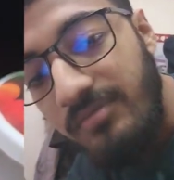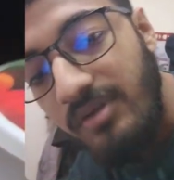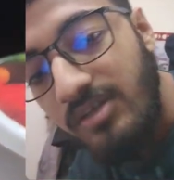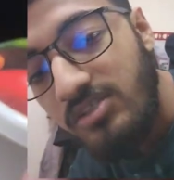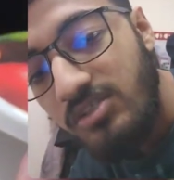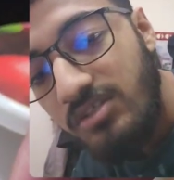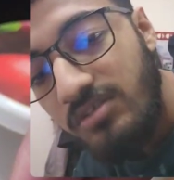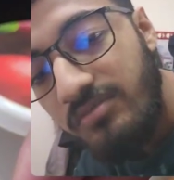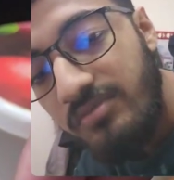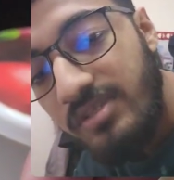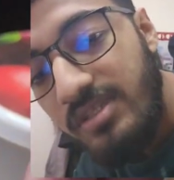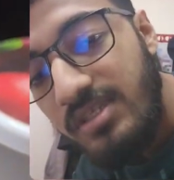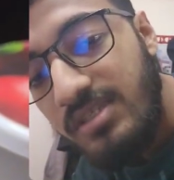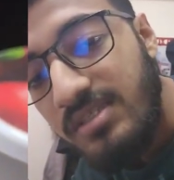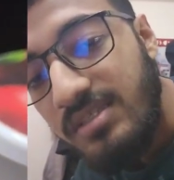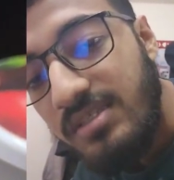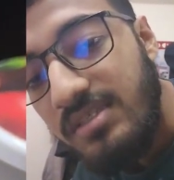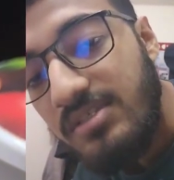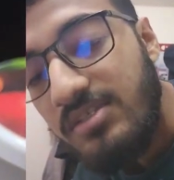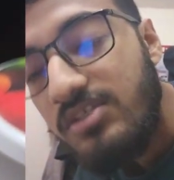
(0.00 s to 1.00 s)
function of
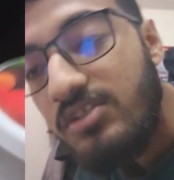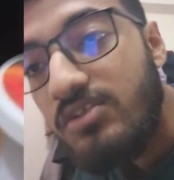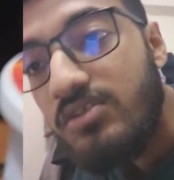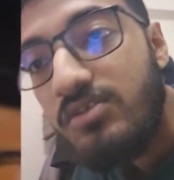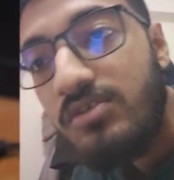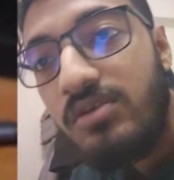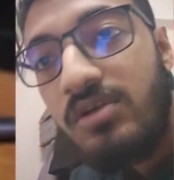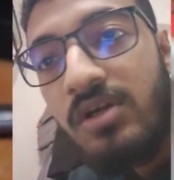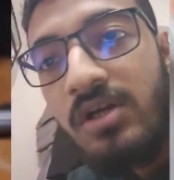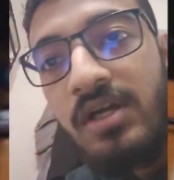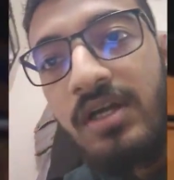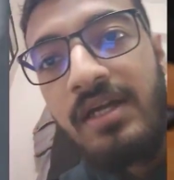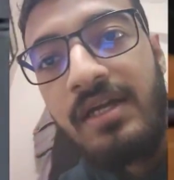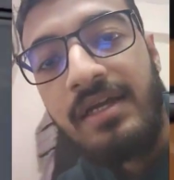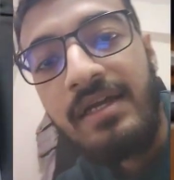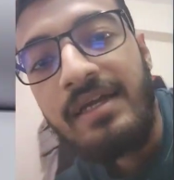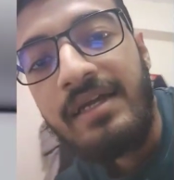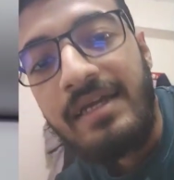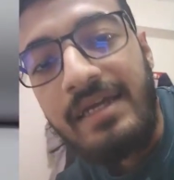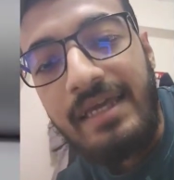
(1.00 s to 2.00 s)
this is to
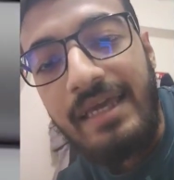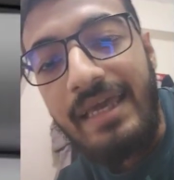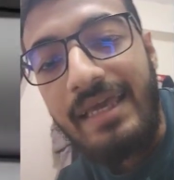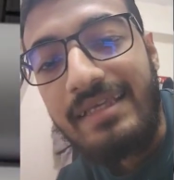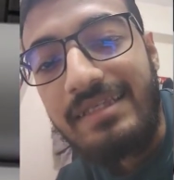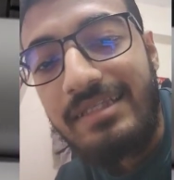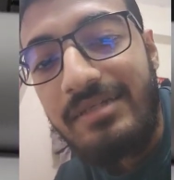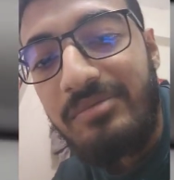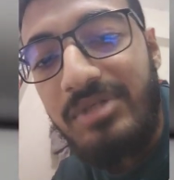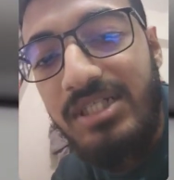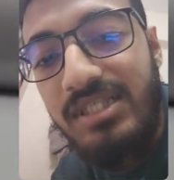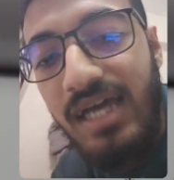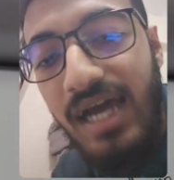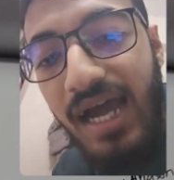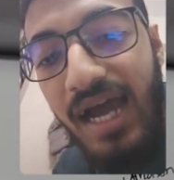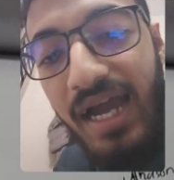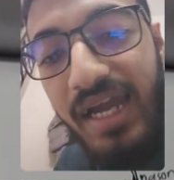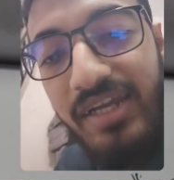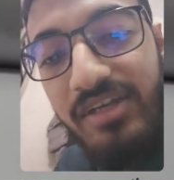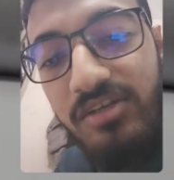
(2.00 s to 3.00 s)
estimate the
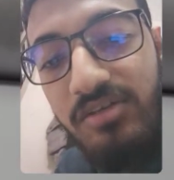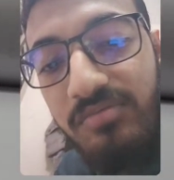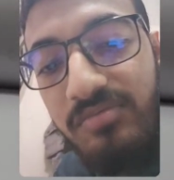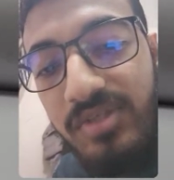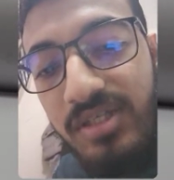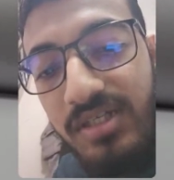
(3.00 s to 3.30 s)
height of